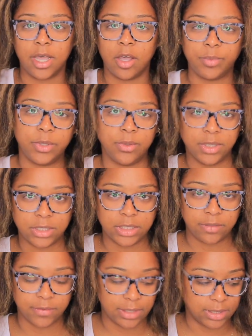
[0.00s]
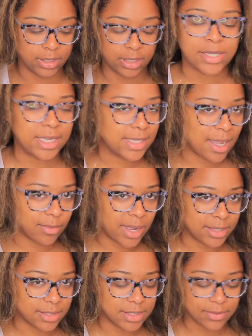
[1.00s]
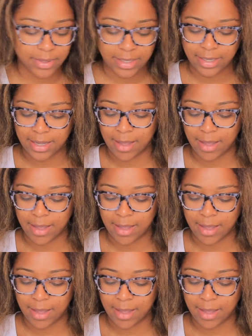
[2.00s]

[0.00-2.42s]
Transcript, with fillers: help you achieve the look. So let's hop right into it.